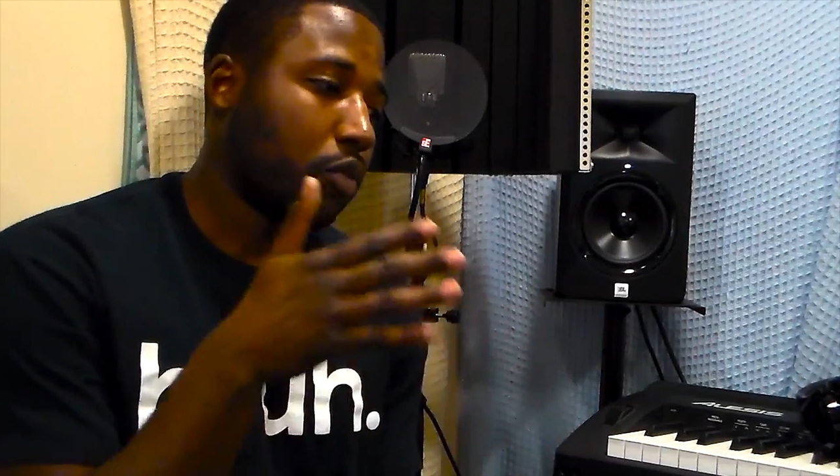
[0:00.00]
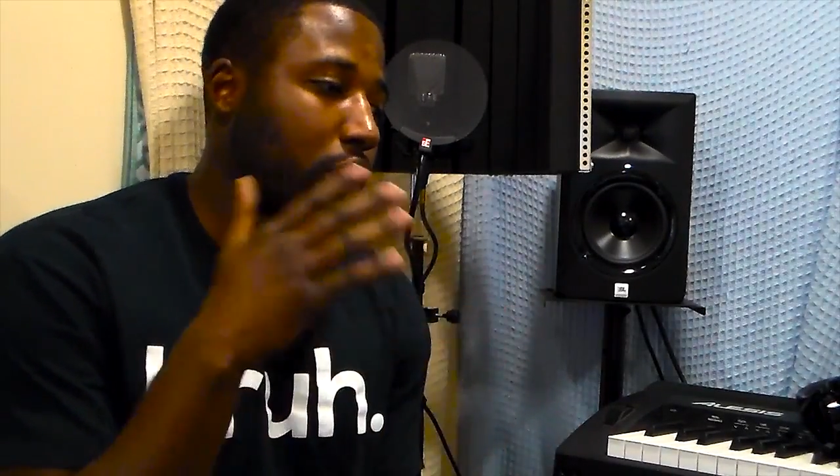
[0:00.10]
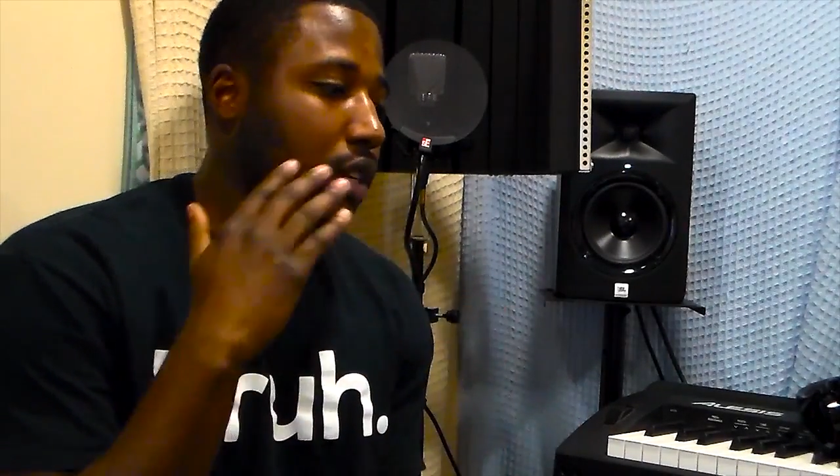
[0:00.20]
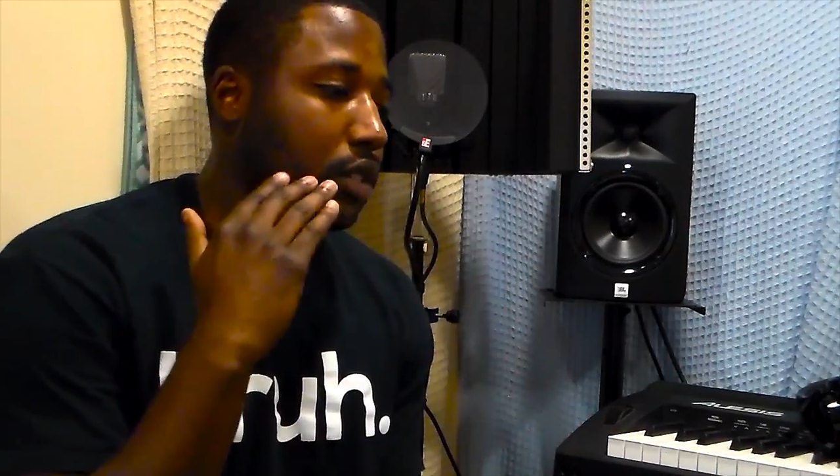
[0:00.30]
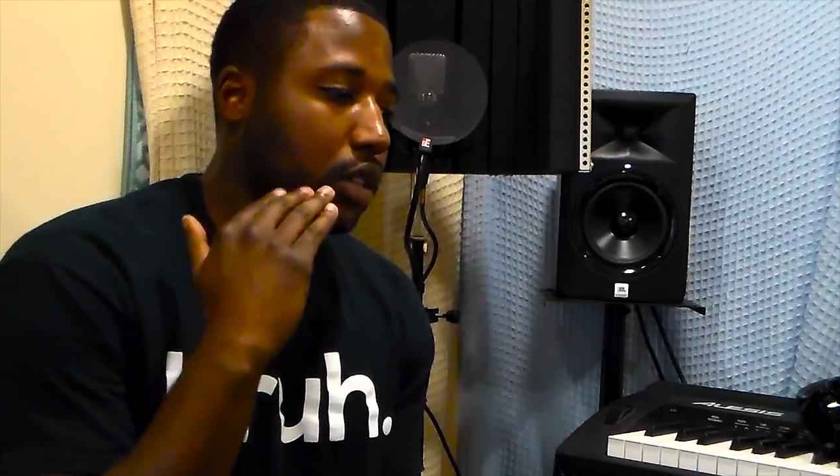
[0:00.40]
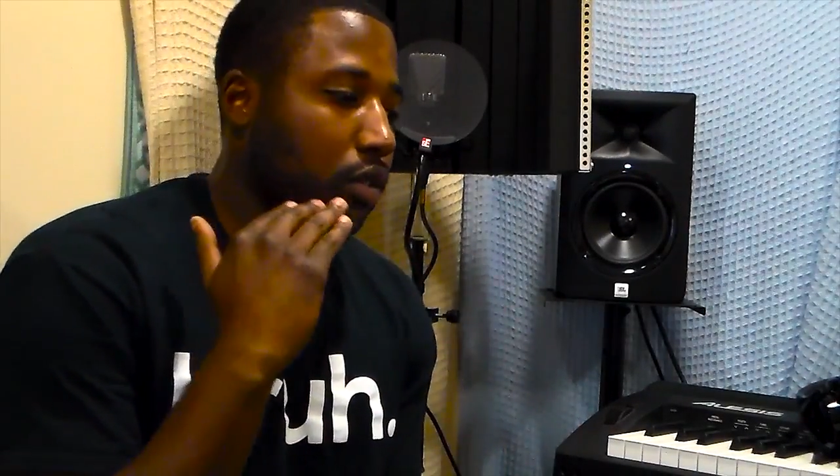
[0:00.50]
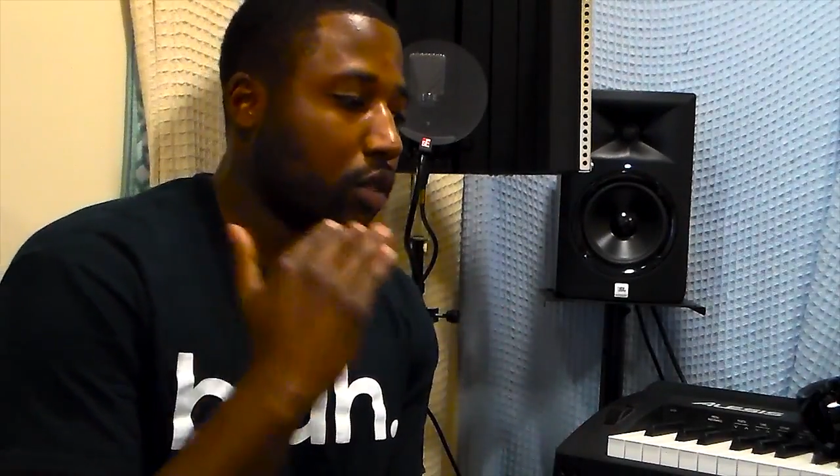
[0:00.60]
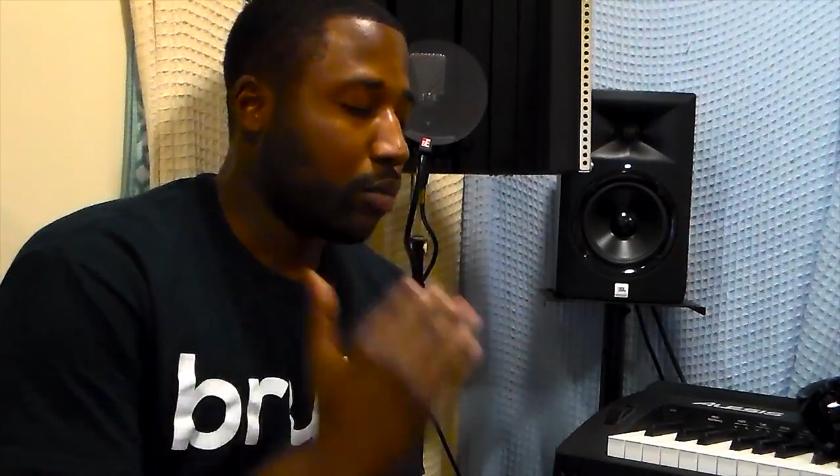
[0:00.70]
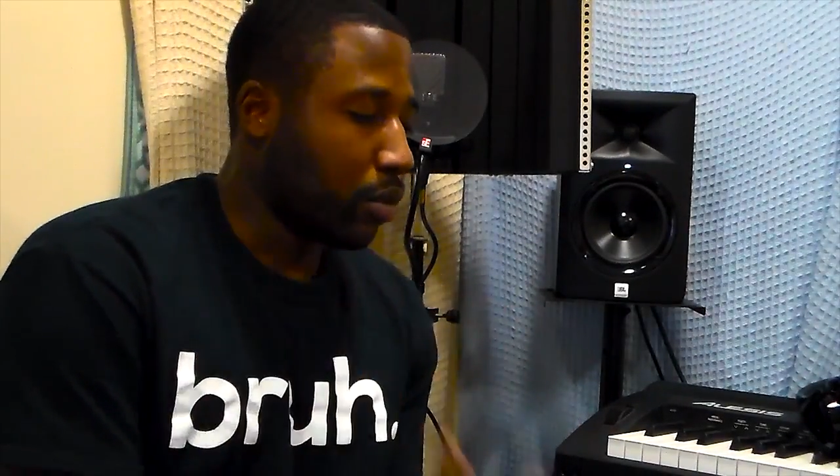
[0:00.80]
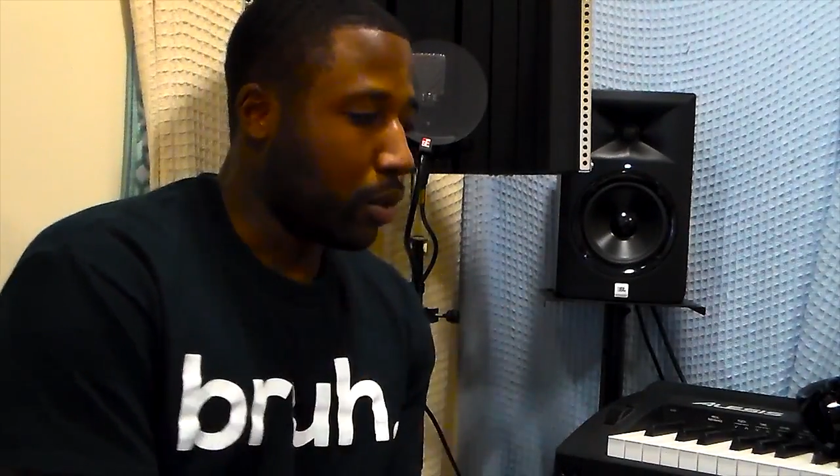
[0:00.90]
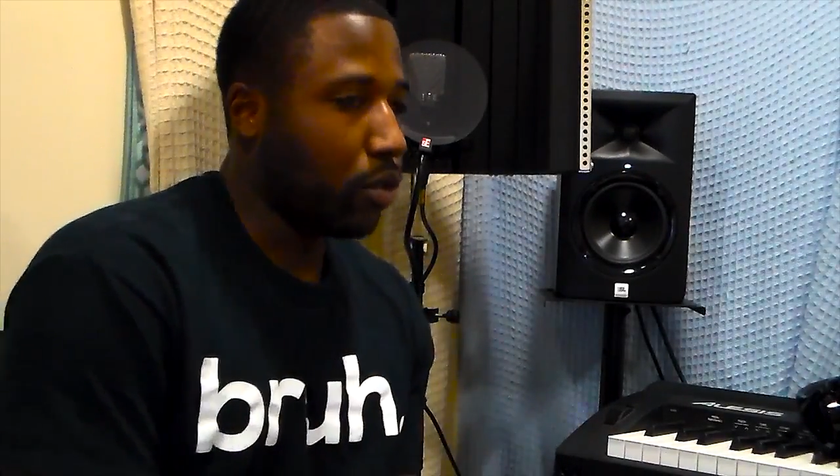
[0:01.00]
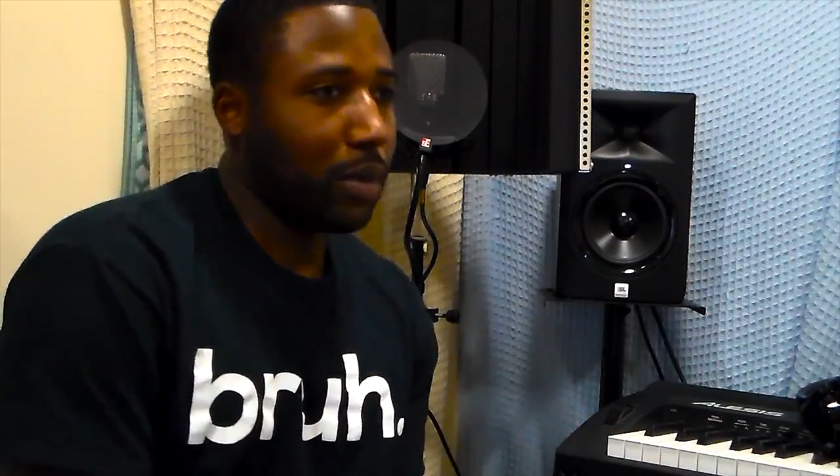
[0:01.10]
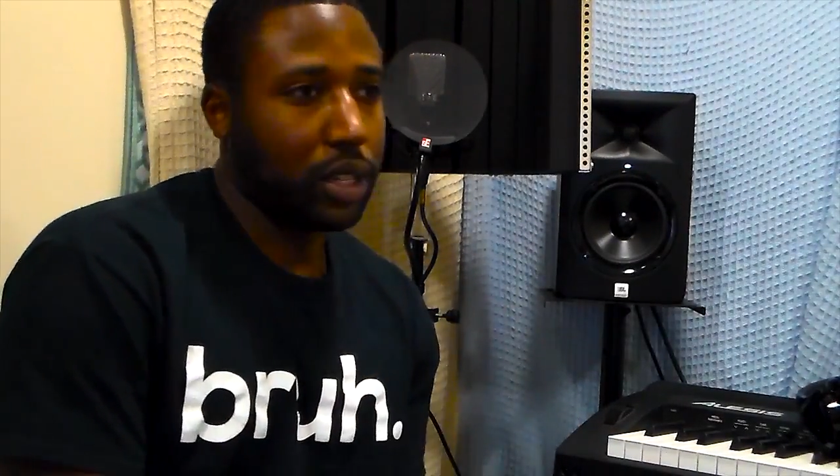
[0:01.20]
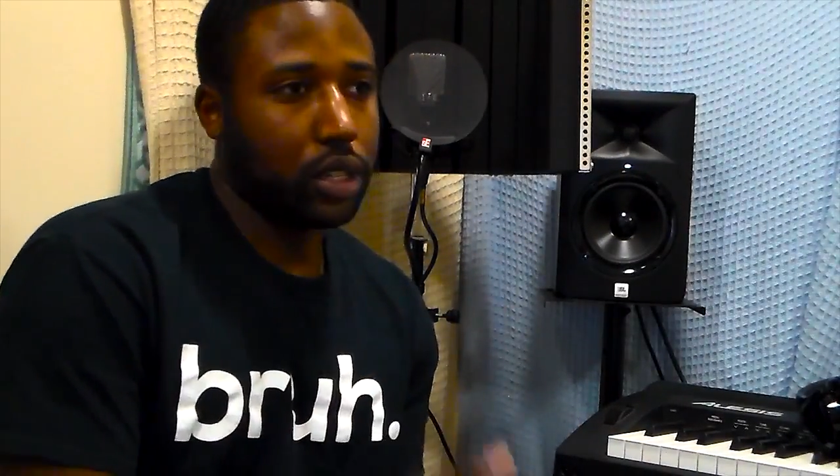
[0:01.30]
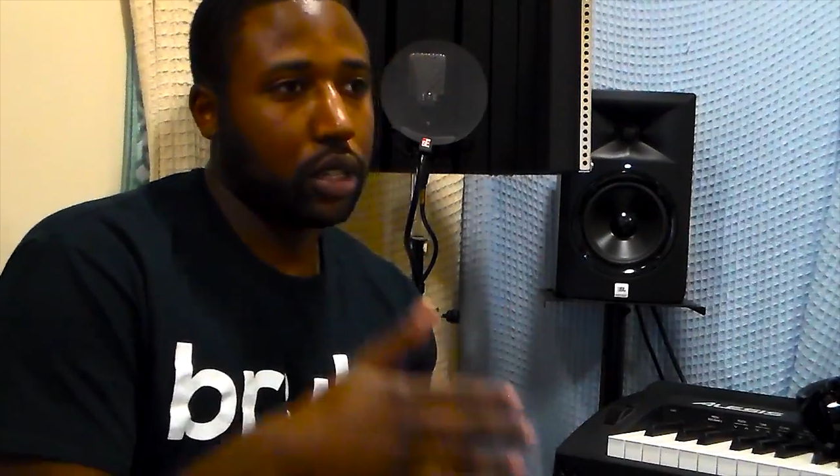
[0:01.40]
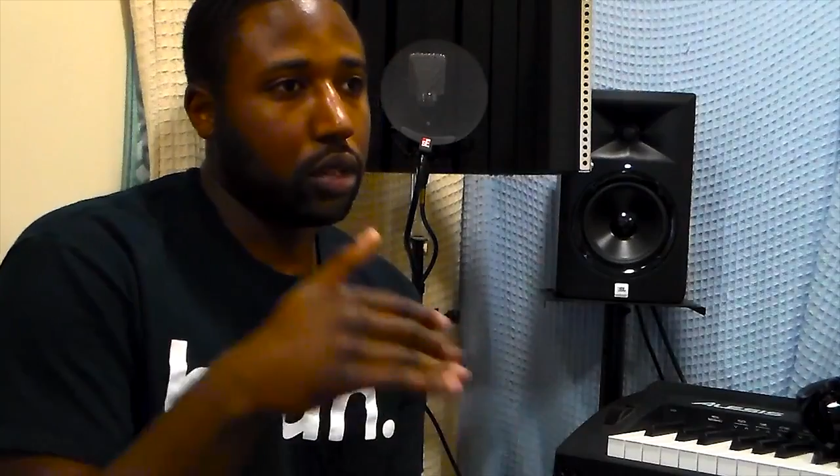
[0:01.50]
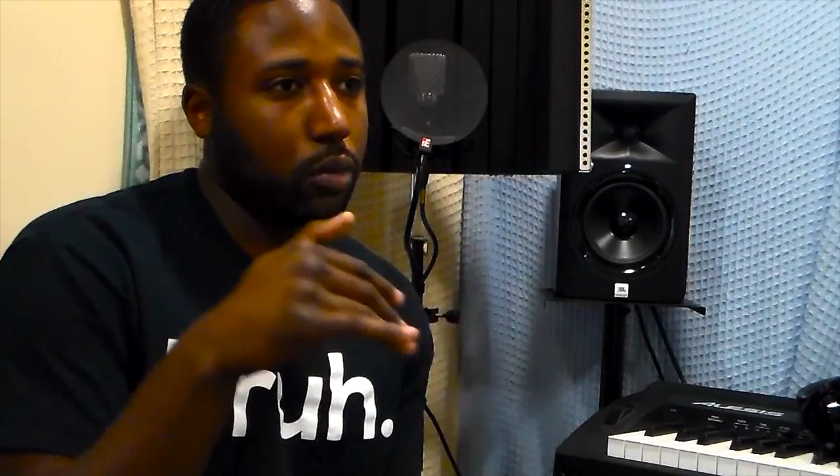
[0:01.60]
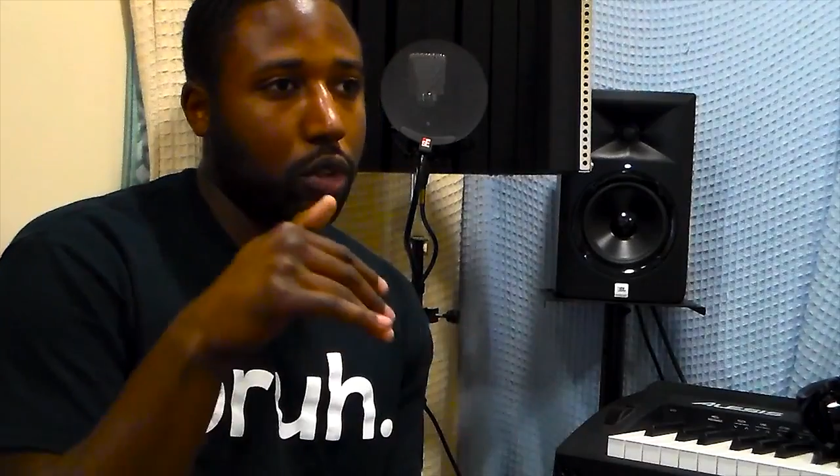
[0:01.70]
the more I continue to promote my shit,